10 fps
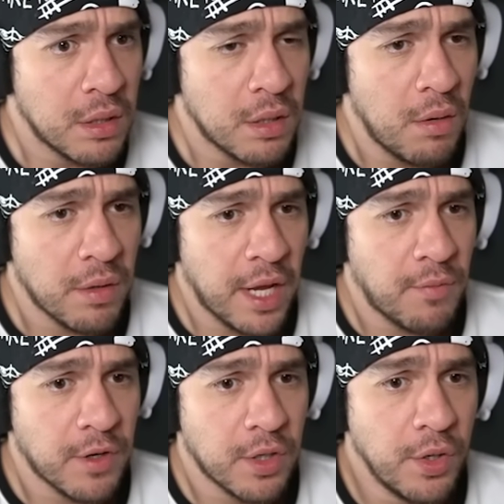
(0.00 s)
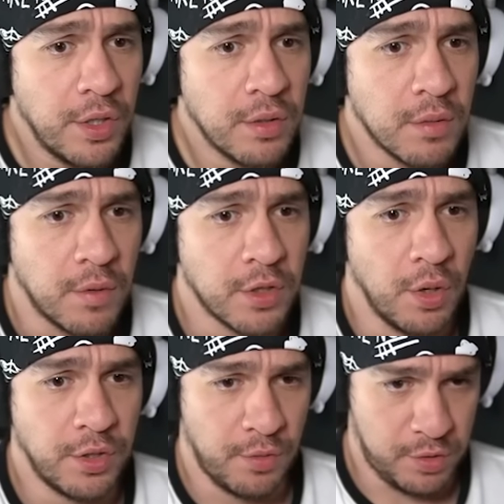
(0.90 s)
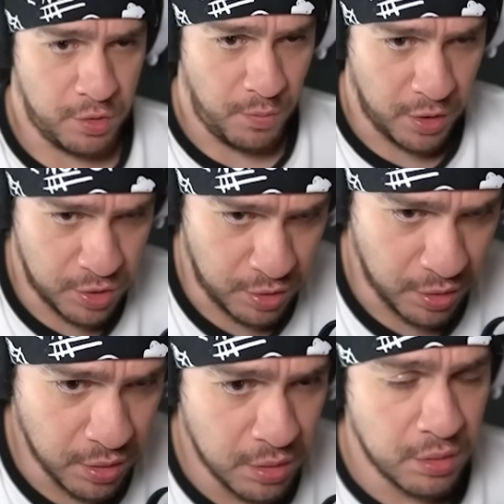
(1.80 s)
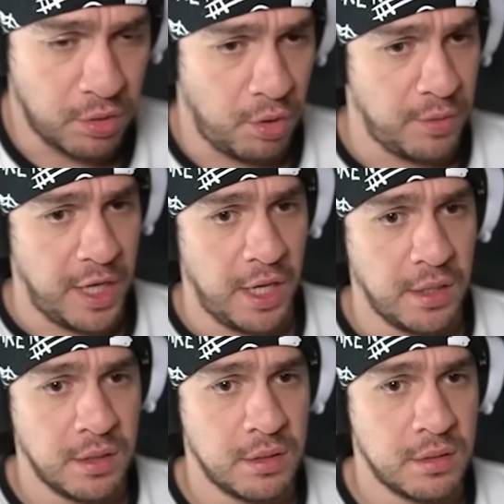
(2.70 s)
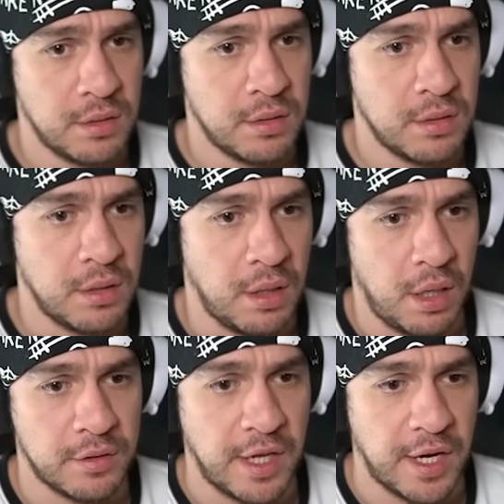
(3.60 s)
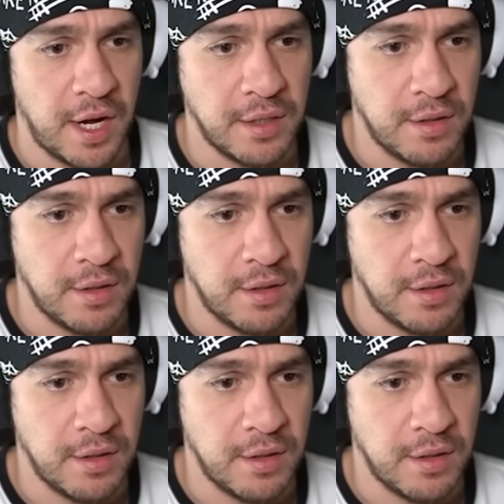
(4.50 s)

Okay, we're good. We're good. There was no monster. Oh, yeah. Oh, thank God.